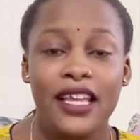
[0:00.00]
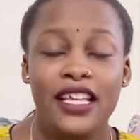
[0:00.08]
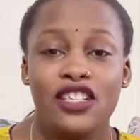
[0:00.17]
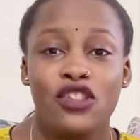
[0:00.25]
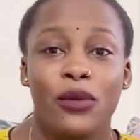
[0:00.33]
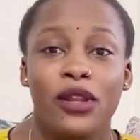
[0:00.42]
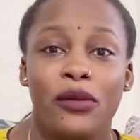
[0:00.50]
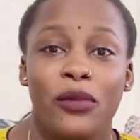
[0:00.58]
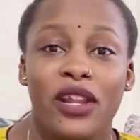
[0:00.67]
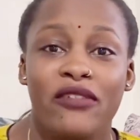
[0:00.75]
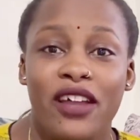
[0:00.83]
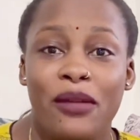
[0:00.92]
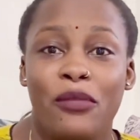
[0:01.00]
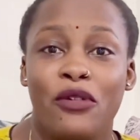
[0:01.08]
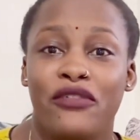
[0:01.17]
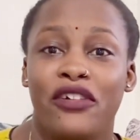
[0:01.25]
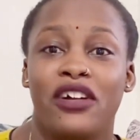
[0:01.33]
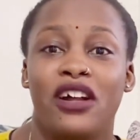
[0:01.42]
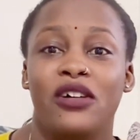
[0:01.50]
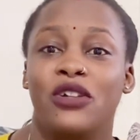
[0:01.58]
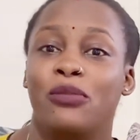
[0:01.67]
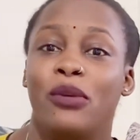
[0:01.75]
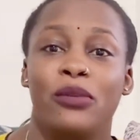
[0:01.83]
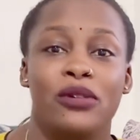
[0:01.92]
so whenever I move
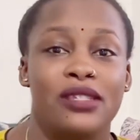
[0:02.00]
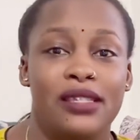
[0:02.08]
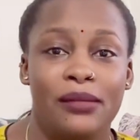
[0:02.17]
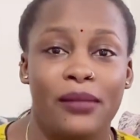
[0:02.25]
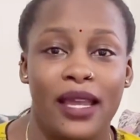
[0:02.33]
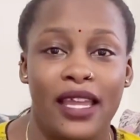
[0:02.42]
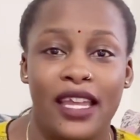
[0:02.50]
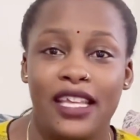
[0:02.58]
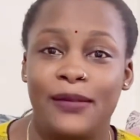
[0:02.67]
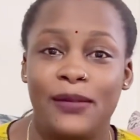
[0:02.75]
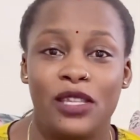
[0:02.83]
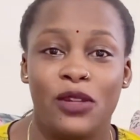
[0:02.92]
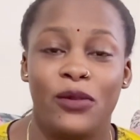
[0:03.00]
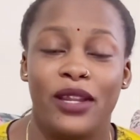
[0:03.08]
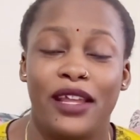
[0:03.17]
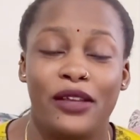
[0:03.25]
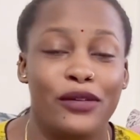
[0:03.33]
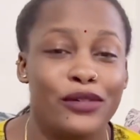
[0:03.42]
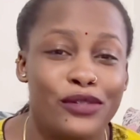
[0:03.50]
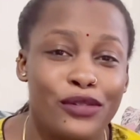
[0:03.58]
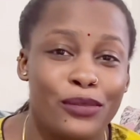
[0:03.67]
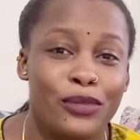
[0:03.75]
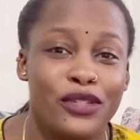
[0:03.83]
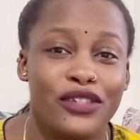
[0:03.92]
around, people see my hair, especially when I go
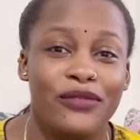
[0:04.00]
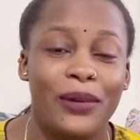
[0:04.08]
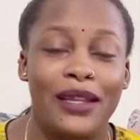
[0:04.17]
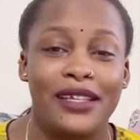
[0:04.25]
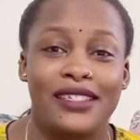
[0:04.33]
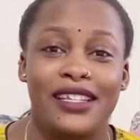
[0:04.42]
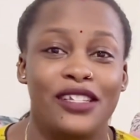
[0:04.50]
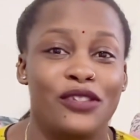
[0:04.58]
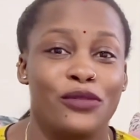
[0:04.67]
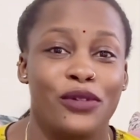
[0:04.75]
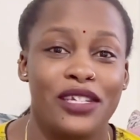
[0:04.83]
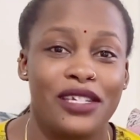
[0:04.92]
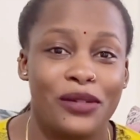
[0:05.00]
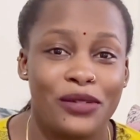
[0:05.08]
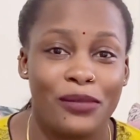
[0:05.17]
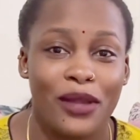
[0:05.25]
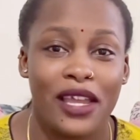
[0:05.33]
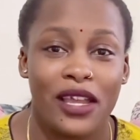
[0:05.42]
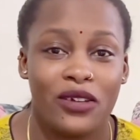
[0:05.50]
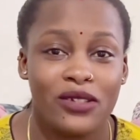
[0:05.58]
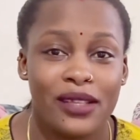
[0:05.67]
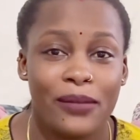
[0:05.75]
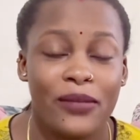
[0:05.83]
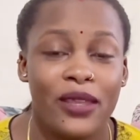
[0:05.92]
to beauty parlors, like to wash out my hair or
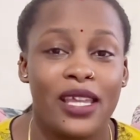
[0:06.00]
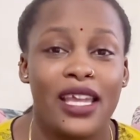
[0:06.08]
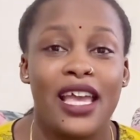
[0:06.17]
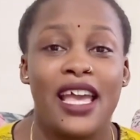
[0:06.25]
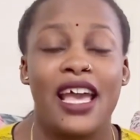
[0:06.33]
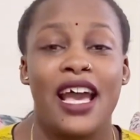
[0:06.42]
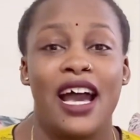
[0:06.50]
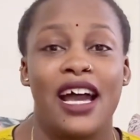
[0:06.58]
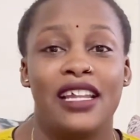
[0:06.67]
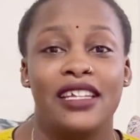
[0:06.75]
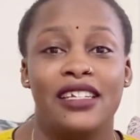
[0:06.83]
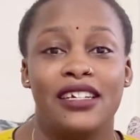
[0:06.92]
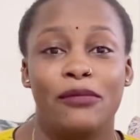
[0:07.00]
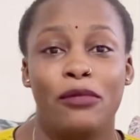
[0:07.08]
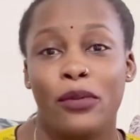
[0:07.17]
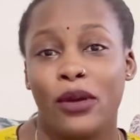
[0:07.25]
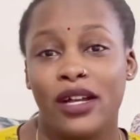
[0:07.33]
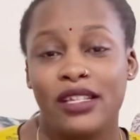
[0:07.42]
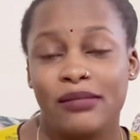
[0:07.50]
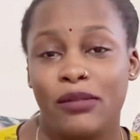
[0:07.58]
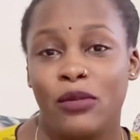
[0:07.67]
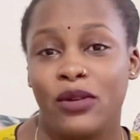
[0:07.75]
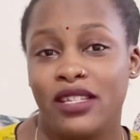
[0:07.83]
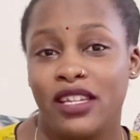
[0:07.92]
something, and people ask
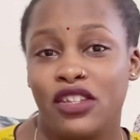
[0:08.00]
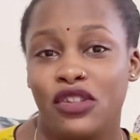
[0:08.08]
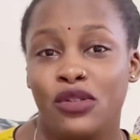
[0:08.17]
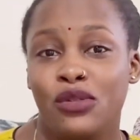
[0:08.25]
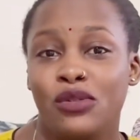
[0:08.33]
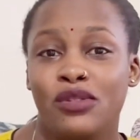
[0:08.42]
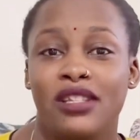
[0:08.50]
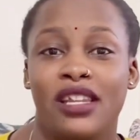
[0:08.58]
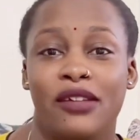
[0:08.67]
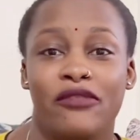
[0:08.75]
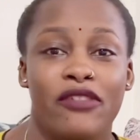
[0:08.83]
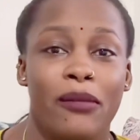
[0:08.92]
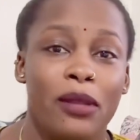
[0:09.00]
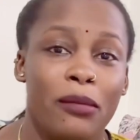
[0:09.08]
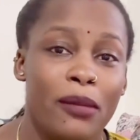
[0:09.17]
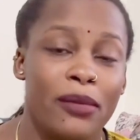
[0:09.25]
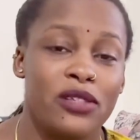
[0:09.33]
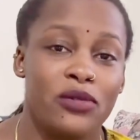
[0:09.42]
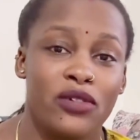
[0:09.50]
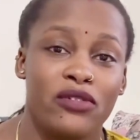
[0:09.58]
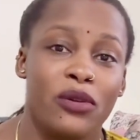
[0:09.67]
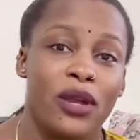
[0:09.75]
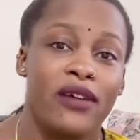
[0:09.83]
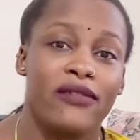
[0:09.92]
me what I use. Like family members,
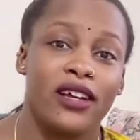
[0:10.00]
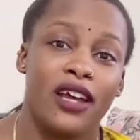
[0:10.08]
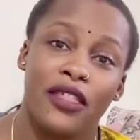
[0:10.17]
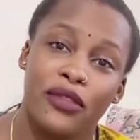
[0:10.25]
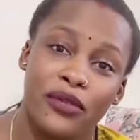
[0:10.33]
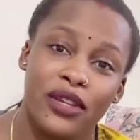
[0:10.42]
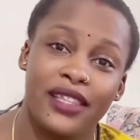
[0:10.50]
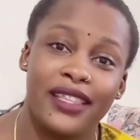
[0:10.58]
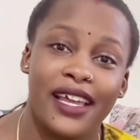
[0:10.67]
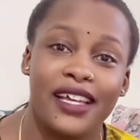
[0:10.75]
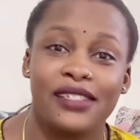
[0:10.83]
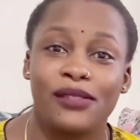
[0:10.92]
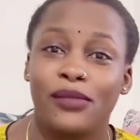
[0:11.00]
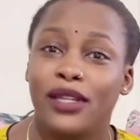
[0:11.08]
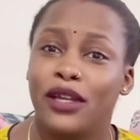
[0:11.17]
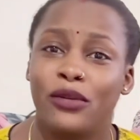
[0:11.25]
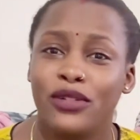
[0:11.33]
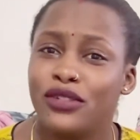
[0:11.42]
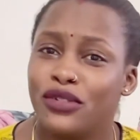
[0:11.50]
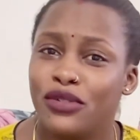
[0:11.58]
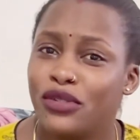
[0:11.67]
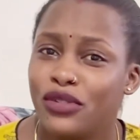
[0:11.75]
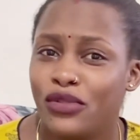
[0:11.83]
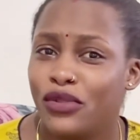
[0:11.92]
whenever we have a gathering, they ask me like, what do you
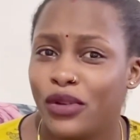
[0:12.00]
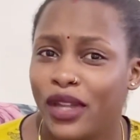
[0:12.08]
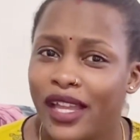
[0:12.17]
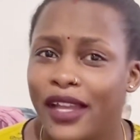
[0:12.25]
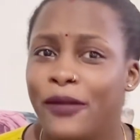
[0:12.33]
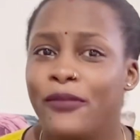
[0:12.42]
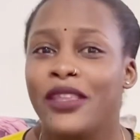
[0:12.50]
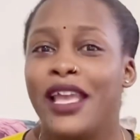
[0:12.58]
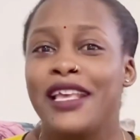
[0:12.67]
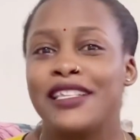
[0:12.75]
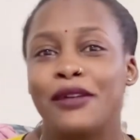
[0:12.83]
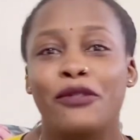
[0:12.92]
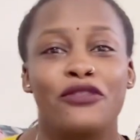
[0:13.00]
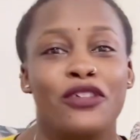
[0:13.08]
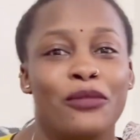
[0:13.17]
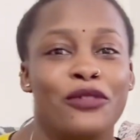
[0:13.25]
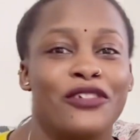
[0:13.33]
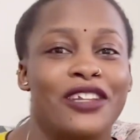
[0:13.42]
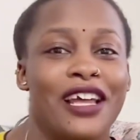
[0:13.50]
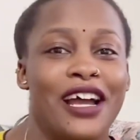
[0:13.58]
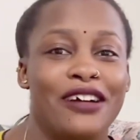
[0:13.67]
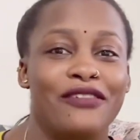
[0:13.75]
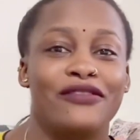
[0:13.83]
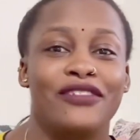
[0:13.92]
use for your hair? Some of them even
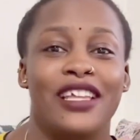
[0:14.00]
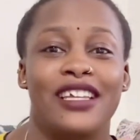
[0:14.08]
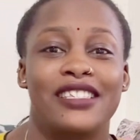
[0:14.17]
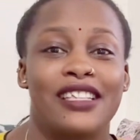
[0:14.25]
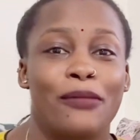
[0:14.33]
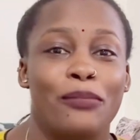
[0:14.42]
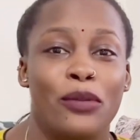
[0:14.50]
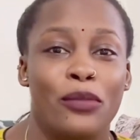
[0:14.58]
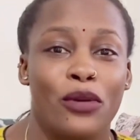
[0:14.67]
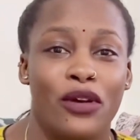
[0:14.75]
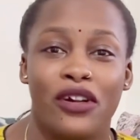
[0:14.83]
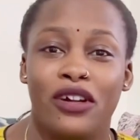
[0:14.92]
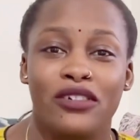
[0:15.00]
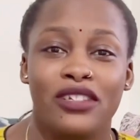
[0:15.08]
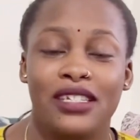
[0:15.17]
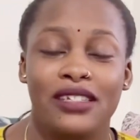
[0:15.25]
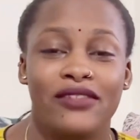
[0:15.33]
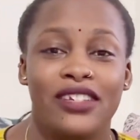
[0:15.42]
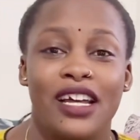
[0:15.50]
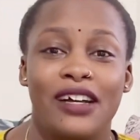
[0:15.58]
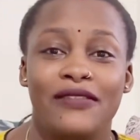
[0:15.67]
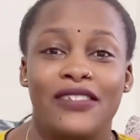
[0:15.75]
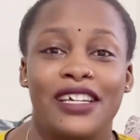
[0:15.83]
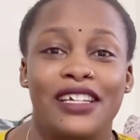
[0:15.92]
have, like, some people around even
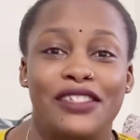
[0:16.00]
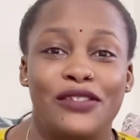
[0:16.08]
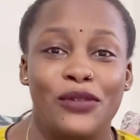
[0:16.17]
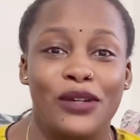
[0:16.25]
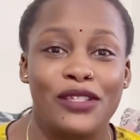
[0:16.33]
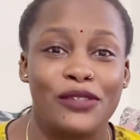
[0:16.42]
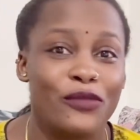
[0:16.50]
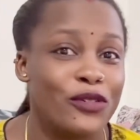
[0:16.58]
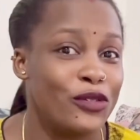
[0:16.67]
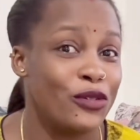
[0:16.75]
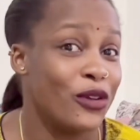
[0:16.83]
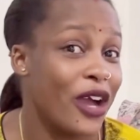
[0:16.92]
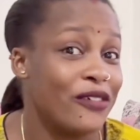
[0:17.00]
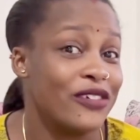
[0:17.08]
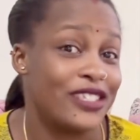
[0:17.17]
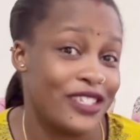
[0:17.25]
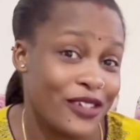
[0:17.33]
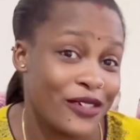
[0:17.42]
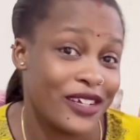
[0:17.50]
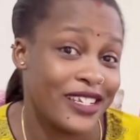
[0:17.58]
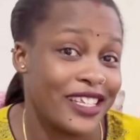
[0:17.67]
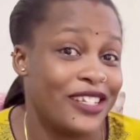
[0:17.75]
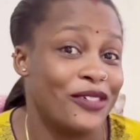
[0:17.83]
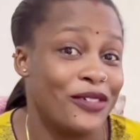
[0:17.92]
have the guts to ask me, do you have a secret
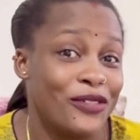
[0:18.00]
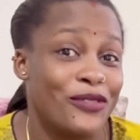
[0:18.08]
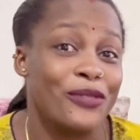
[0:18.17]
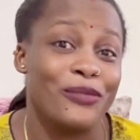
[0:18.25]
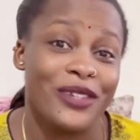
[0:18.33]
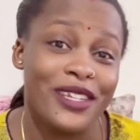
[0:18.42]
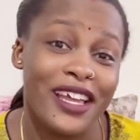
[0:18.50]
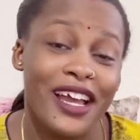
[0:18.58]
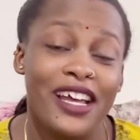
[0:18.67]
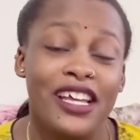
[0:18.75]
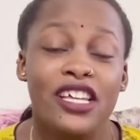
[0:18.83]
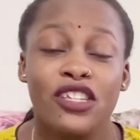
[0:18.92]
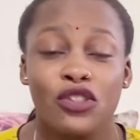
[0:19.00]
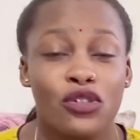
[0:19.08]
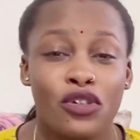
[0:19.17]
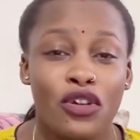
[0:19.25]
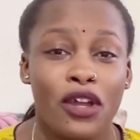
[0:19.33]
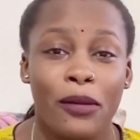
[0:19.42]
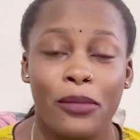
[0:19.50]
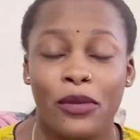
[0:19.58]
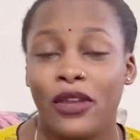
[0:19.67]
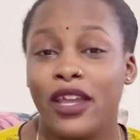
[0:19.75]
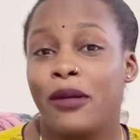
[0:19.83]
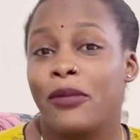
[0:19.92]
that you got from India to grow up
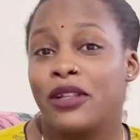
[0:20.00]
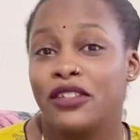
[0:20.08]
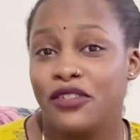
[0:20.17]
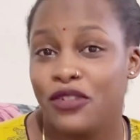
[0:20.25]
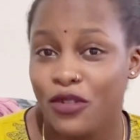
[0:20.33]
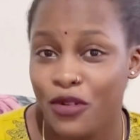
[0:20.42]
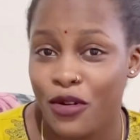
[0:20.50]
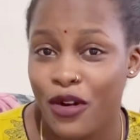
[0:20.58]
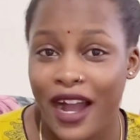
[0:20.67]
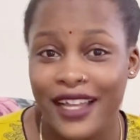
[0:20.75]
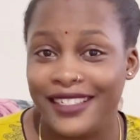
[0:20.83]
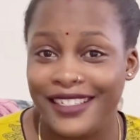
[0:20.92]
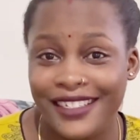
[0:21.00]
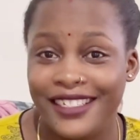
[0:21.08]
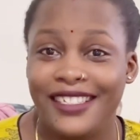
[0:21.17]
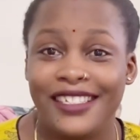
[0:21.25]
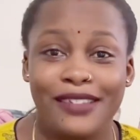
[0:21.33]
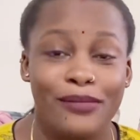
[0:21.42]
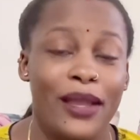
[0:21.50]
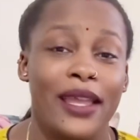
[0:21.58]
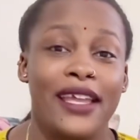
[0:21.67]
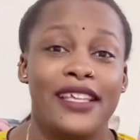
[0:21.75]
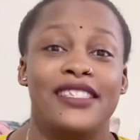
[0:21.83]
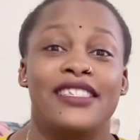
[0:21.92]
your hair? Well, no, I didn't. My
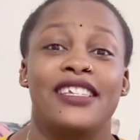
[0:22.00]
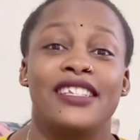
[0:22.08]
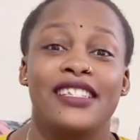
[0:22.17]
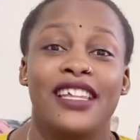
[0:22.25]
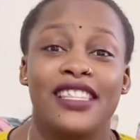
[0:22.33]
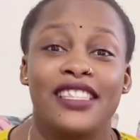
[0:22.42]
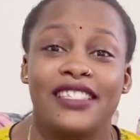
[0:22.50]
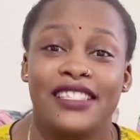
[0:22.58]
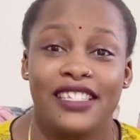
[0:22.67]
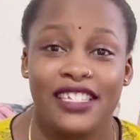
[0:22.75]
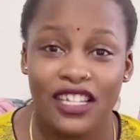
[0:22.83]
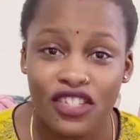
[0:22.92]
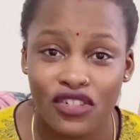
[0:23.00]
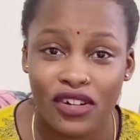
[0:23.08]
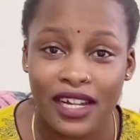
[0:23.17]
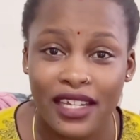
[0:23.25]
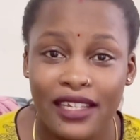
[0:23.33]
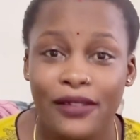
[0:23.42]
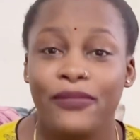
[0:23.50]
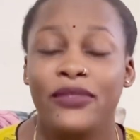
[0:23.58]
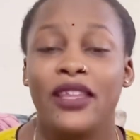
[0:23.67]
hair is just like this naturally,